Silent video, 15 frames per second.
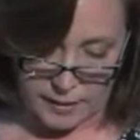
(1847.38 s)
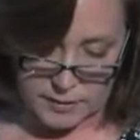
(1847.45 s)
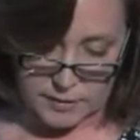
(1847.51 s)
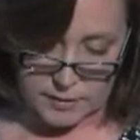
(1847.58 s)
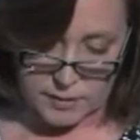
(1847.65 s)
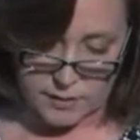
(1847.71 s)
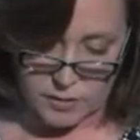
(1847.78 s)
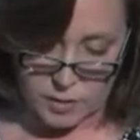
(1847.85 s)

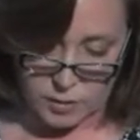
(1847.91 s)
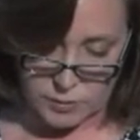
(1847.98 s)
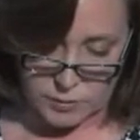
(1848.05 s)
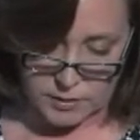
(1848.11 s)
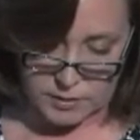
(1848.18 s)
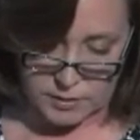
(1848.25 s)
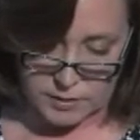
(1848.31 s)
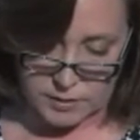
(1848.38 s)
acted as
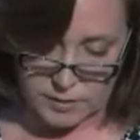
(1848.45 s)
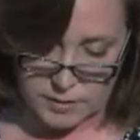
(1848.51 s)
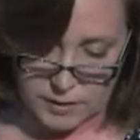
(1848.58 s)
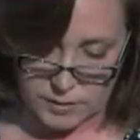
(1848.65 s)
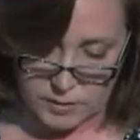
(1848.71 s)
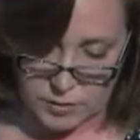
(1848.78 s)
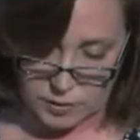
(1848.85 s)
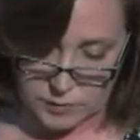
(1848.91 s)
hostesses
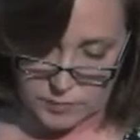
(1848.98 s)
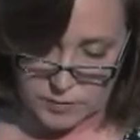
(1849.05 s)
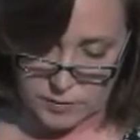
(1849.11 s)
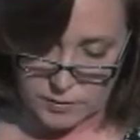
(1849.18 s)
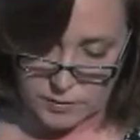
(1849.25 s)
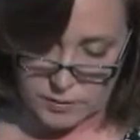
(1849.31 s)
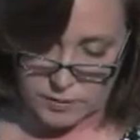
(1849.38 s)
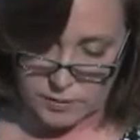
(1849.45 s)
and
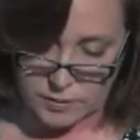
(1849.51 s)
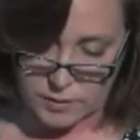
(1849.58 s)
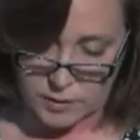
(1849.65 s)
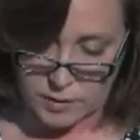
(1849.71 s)
docents.